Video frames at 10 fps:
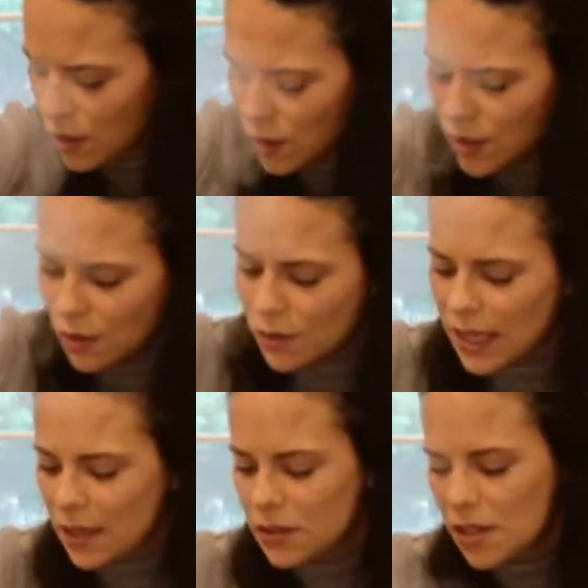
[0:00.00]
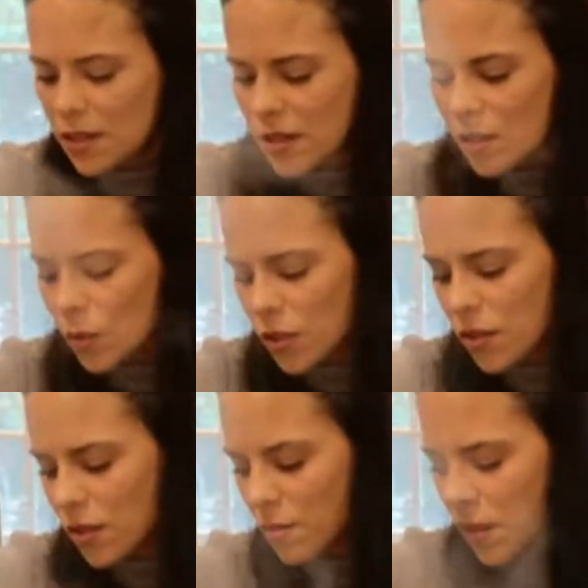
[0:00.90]
So now to this,
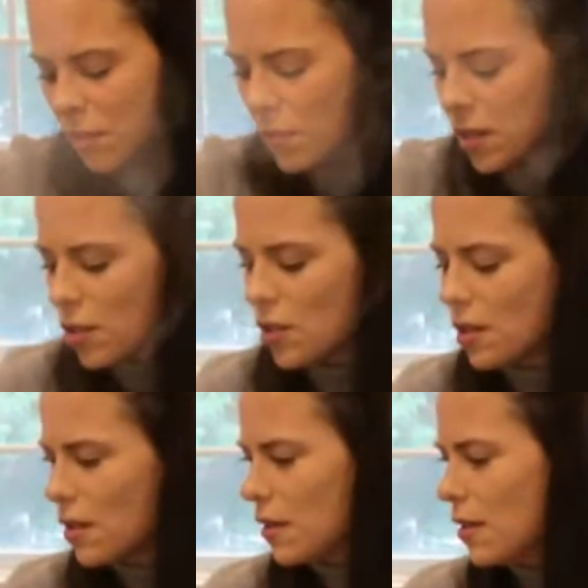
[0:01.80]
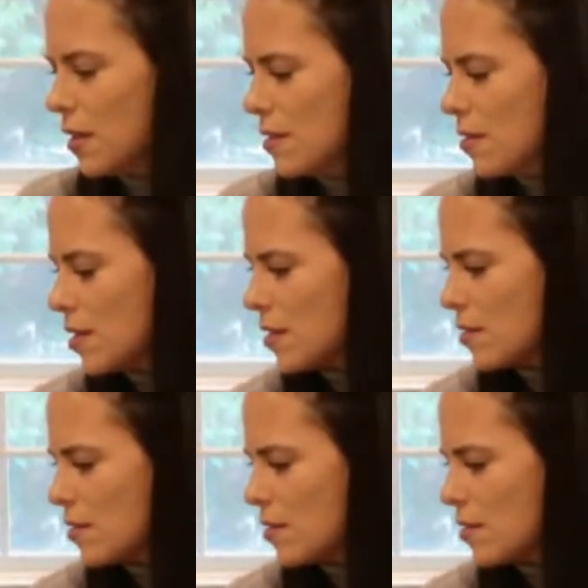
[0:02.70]
once your meat mixture is